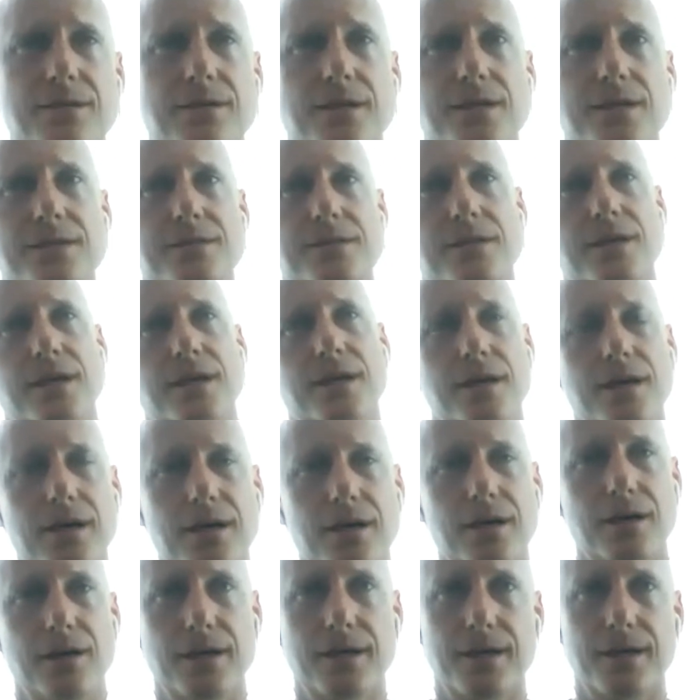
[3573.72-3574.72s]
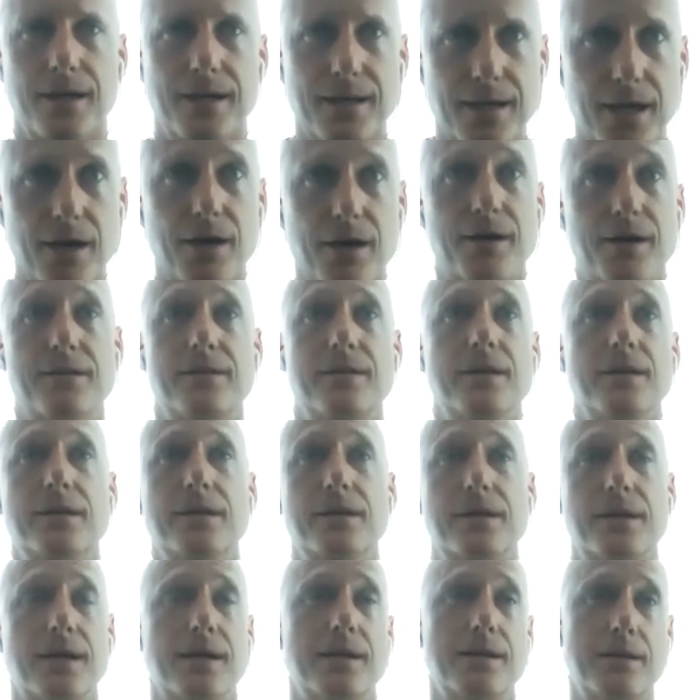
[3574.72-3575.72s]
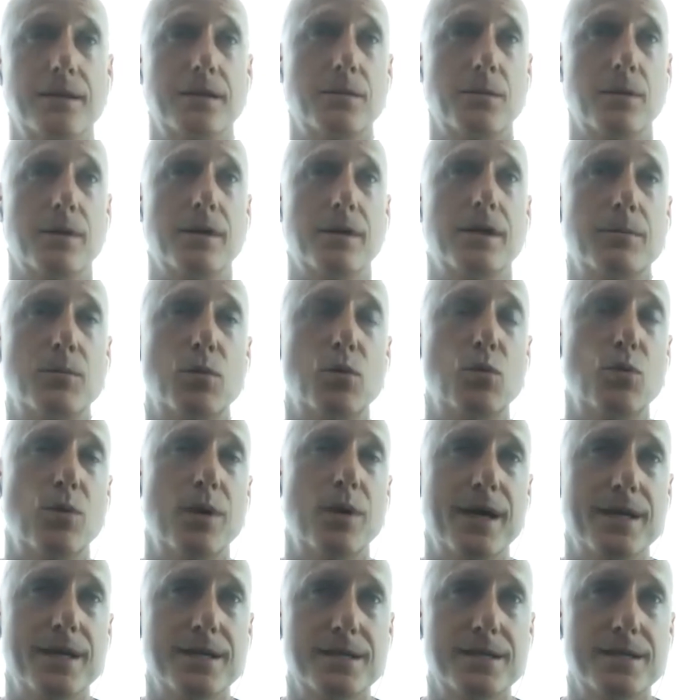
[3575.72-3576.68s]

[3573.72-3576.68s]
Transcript: and it's like, oh, okay, now I can think again, and I'm away.